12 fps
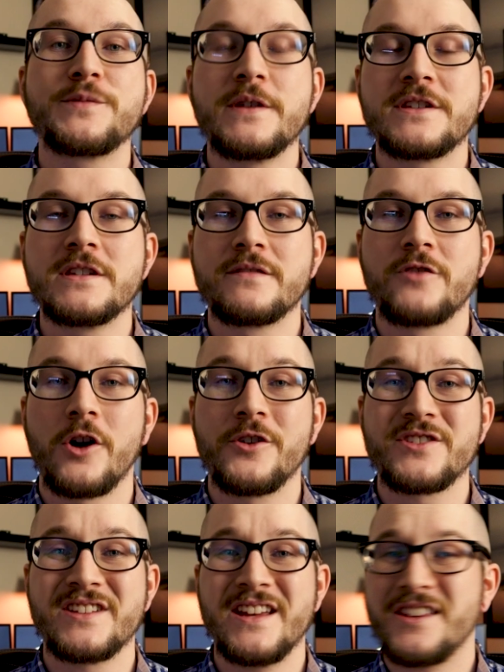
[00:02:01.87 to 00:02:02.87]
species of
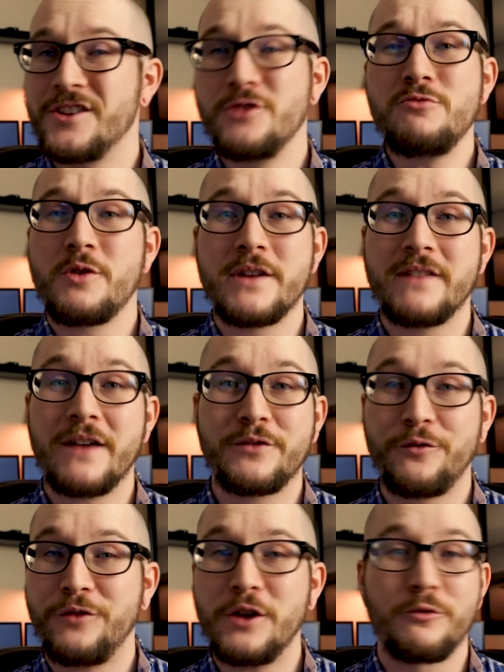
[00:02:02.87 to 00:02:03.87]
garter snake, you don't even have
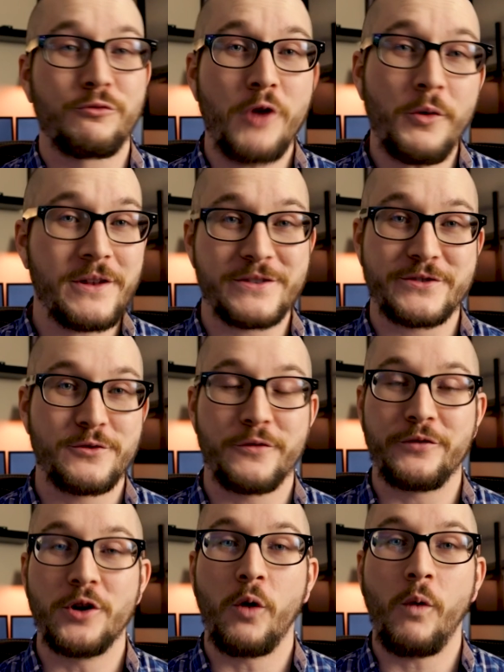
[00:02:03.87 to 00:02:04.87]
to feed rodents to
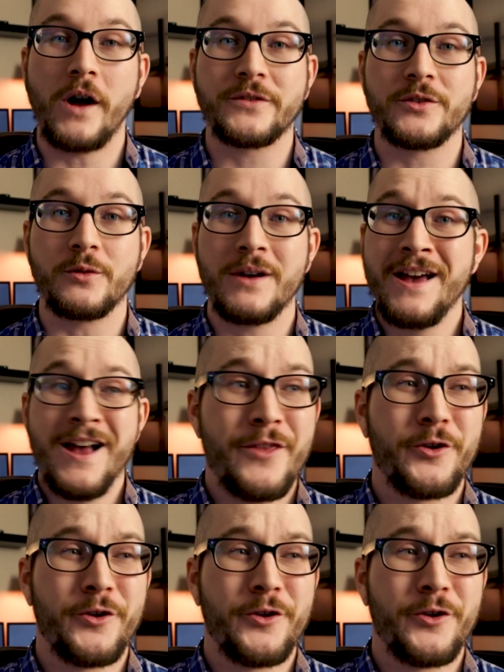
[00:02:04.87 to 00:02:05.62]
if you don't want to.